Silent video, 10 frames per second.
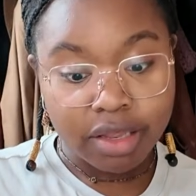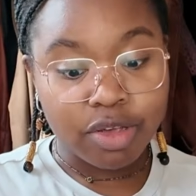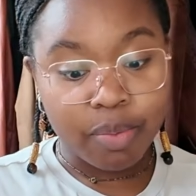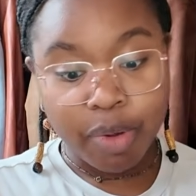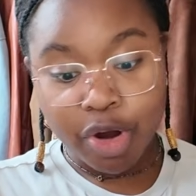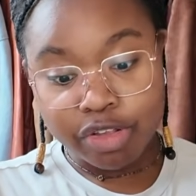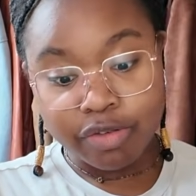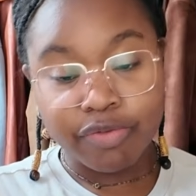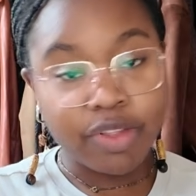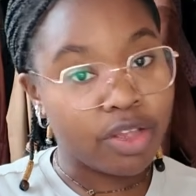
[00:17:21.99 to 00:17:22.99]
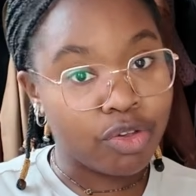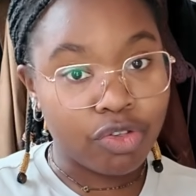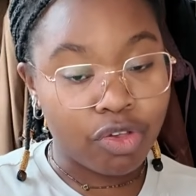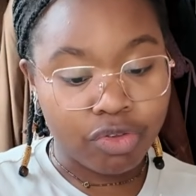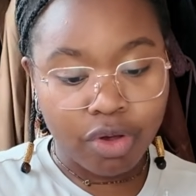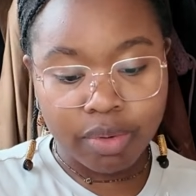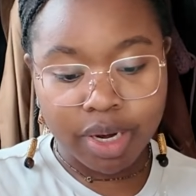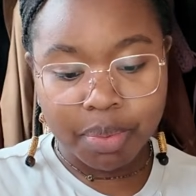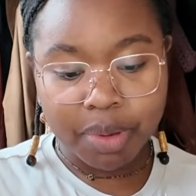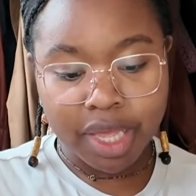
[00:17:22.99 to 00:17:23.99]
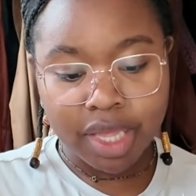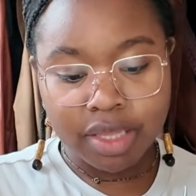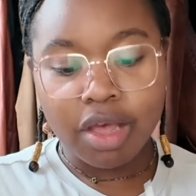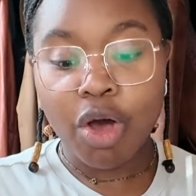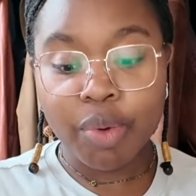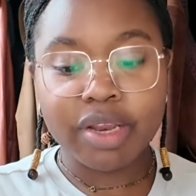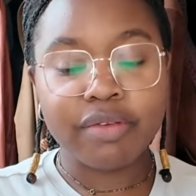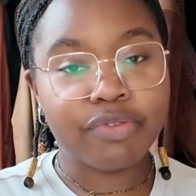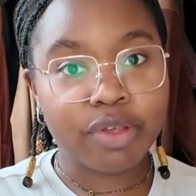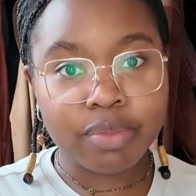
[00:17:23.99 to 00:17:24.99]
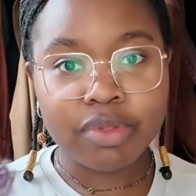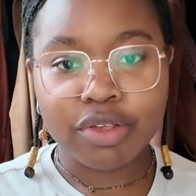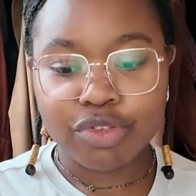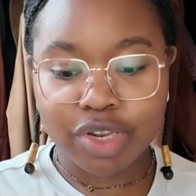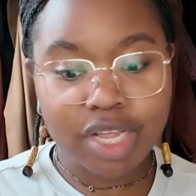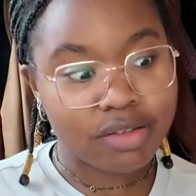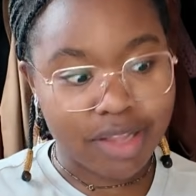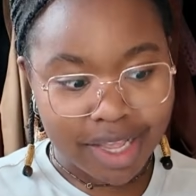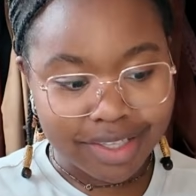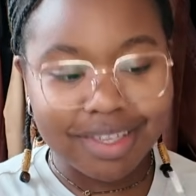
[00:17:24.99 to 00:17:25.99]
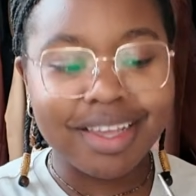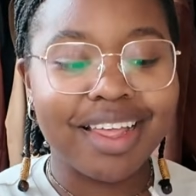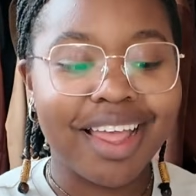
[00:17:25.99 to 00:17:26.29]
some parts of videos also already planned, already filmed. So that's nice.